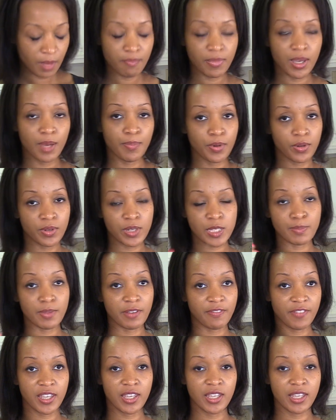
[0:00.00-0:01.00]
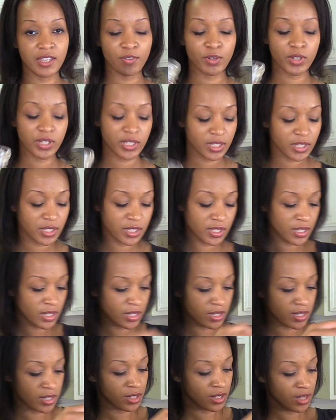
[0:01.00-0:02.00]
Pepper is my
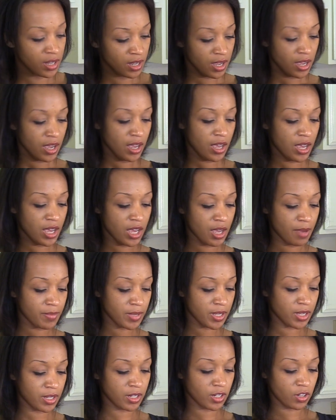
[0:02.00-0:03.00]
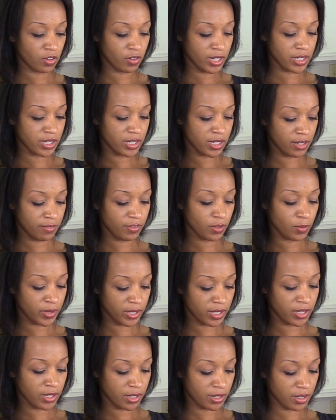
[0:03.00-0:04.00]
favorite. I'm gonna grind it
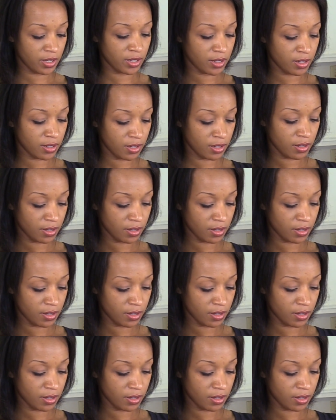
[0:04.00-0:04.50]
everywhere.